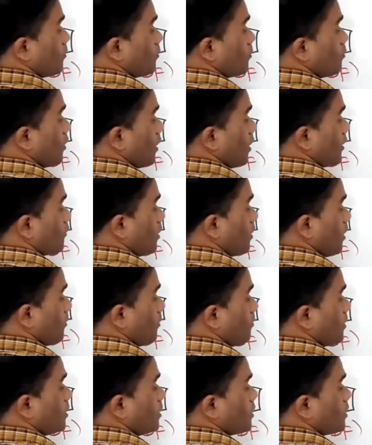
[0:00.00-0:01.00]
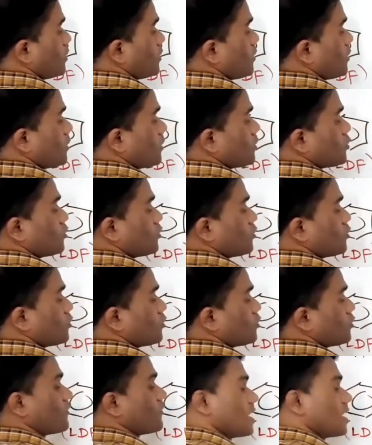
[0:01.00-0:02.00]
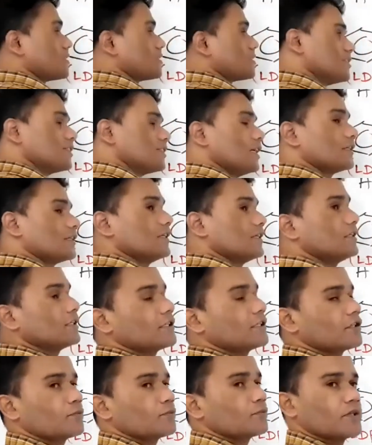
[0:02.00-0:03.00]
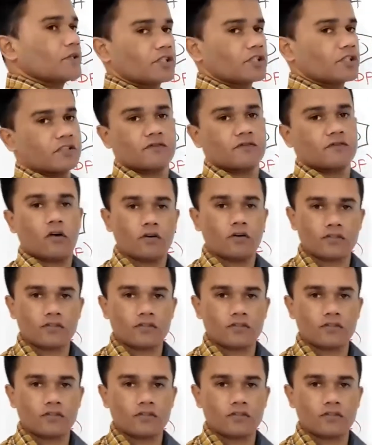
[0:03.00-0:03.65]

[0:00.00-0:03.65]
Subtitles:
hydrocarbon. So the attraction is London dispersion force.